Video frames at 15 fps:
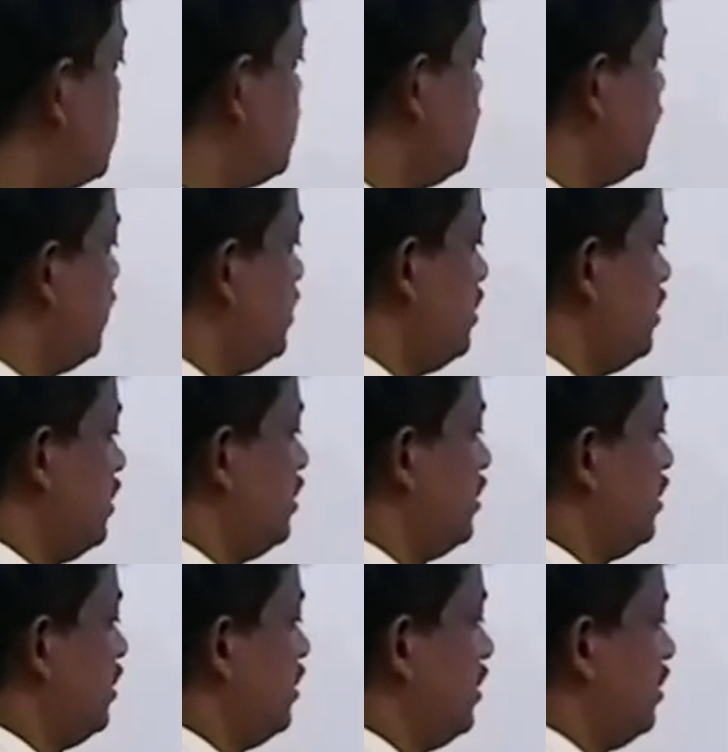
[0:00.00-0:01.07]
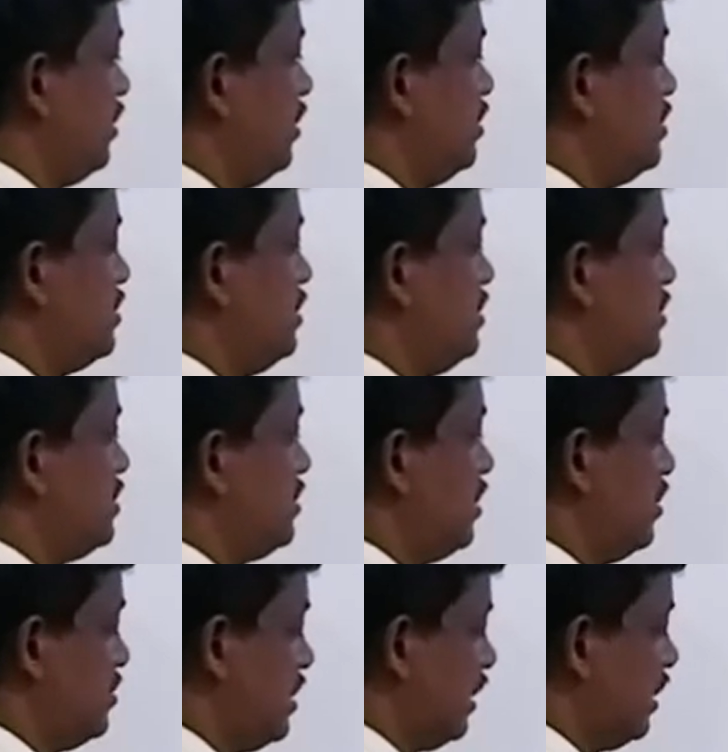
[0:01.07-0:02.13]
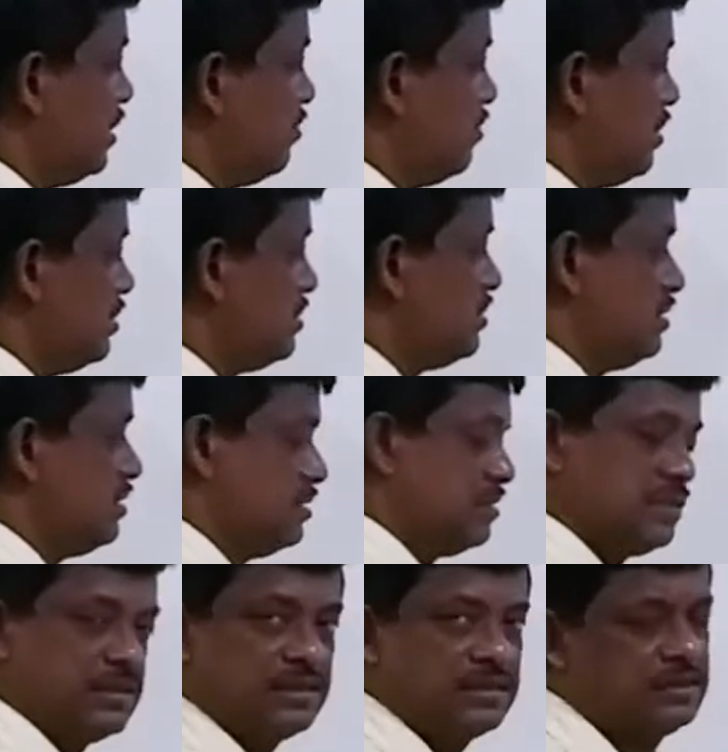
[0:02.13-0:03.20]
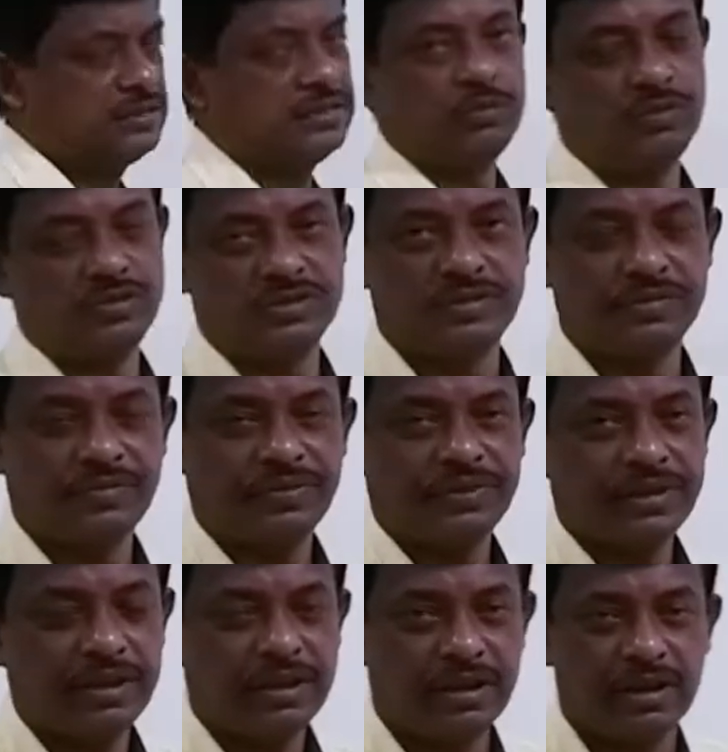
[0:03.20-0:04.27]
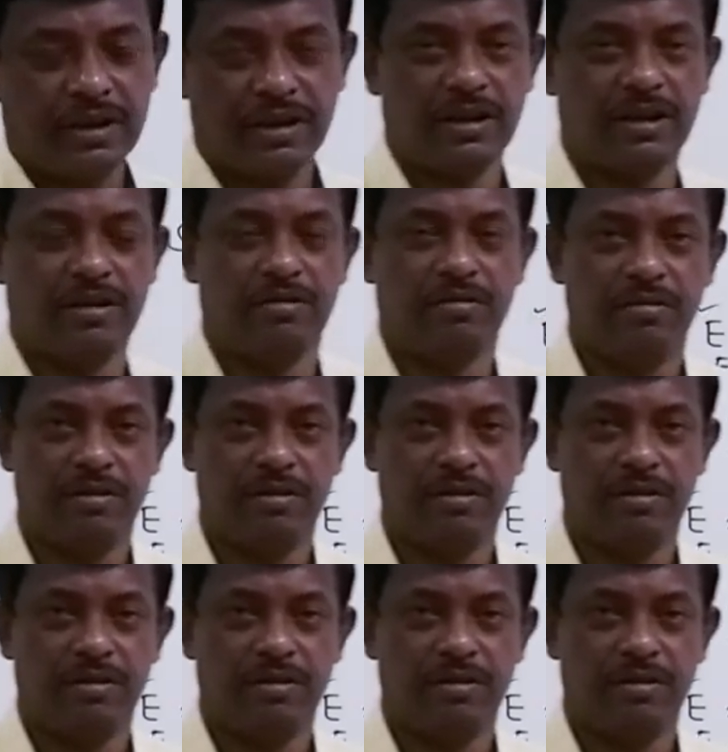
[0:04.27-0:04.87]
event is this, and second event is this. Suppose now